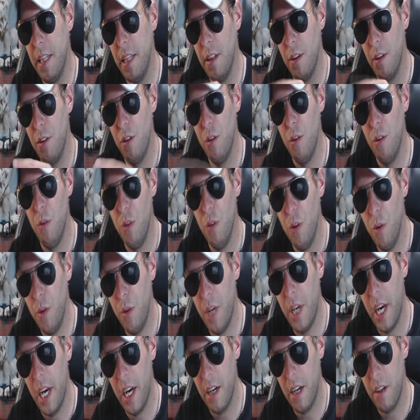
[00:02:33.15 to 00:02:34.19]
the two new
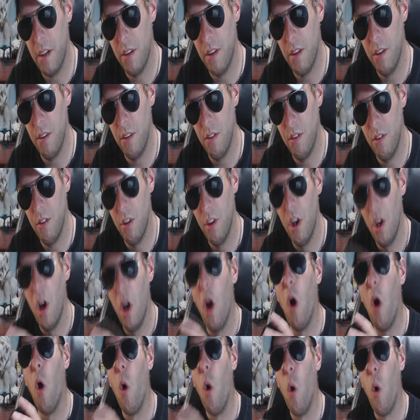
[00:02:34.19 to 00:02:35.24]
characters,
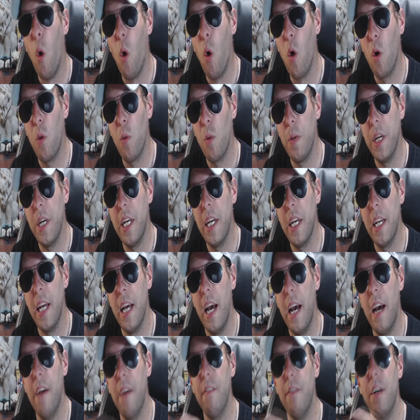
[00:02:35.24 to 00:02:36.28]
or we could
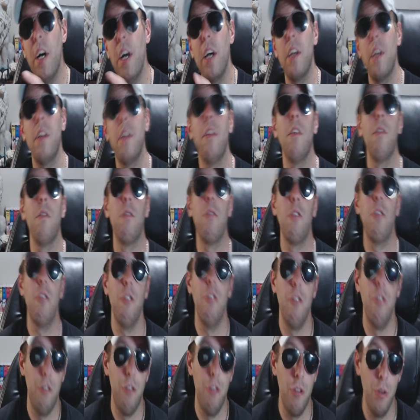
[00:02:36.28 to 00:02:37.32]
have Agito
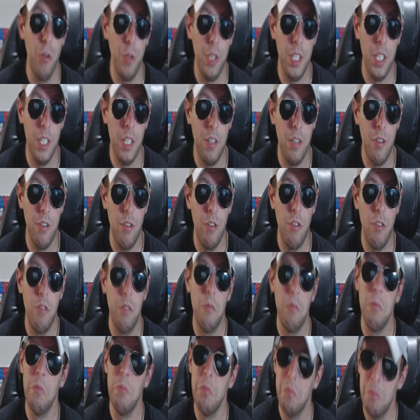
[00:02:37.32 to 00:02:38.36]
versus Julius.
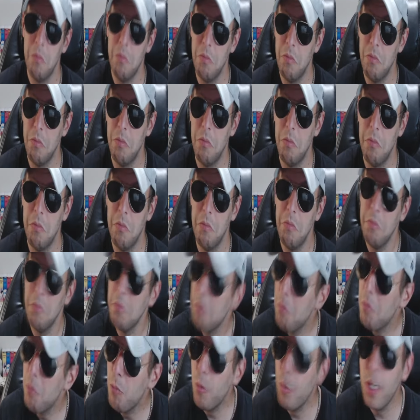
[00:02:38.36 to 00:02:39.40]

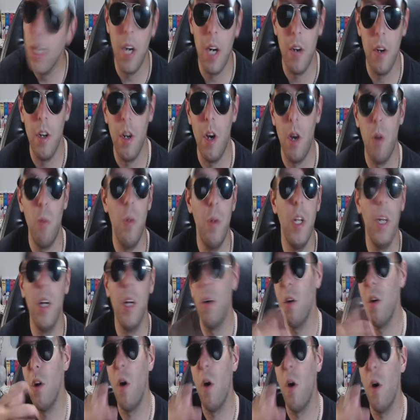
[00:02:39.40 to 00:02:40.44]
We don't know. We
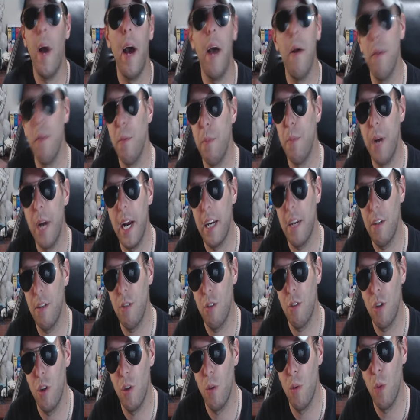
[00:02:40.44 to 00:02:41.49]
don't know how the brackets are
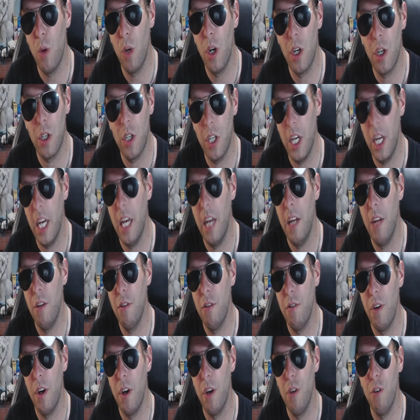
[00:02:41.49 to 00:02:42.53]
going to work as
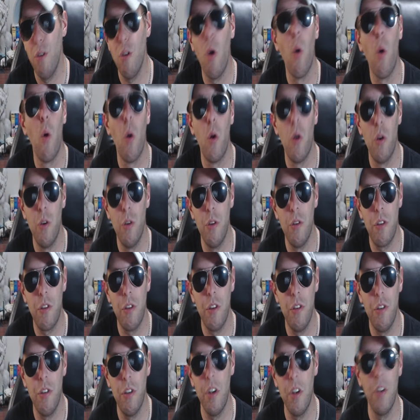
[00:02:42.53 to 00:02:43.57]
far as order is
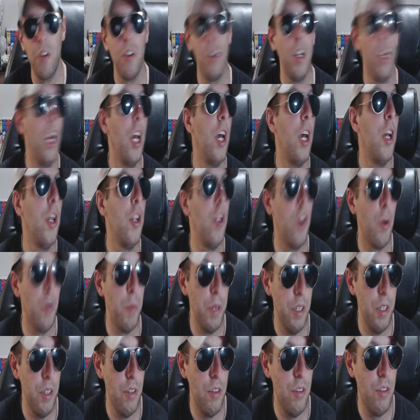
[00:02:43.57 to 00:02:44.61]
concerned.
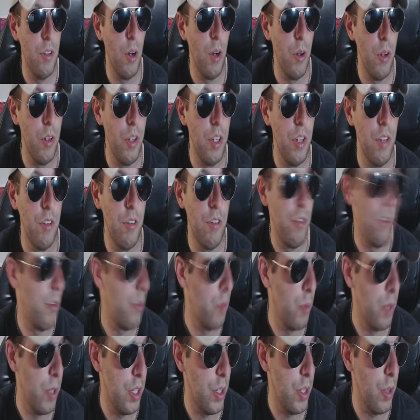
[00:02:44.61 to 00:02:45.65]
Nobody told us
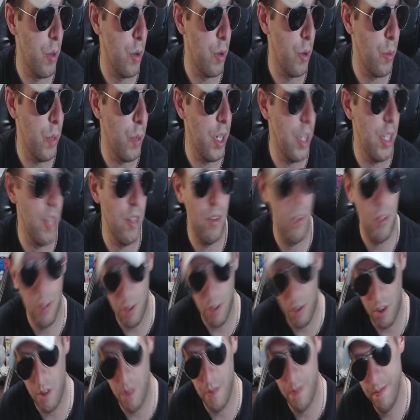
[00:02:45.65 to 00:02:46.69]
what the order was.
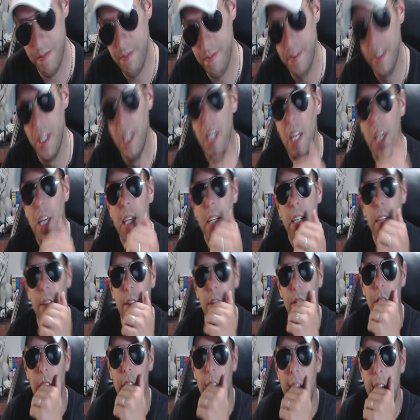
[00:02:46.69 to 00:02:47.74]
So
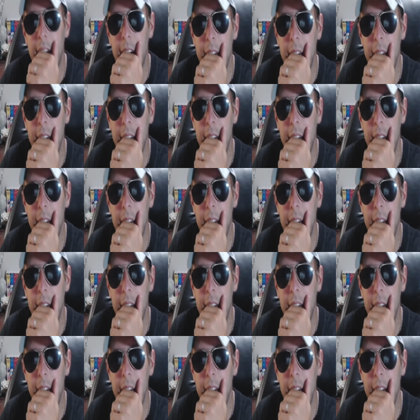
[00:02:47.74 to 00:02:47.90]
there's that.